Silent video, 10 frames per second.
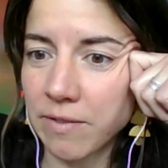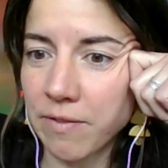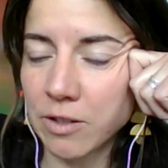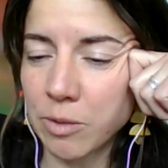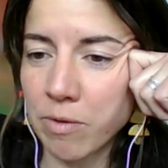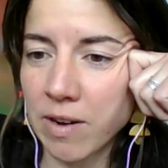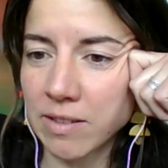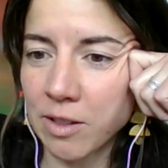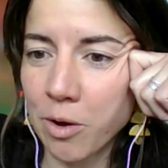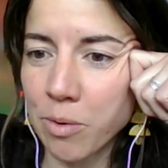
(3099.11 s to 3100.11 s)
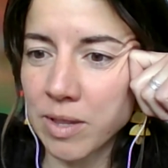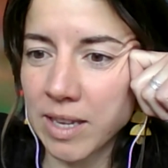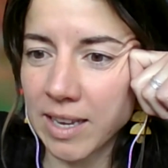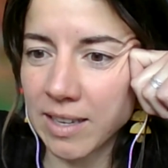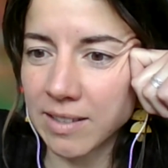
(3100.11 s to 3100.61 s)
If I supervise alone,
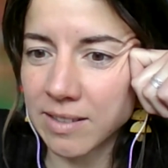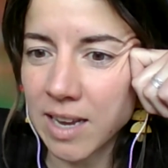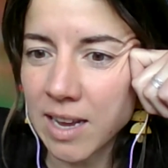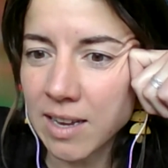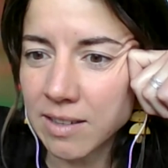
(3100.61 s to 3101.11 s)
the kids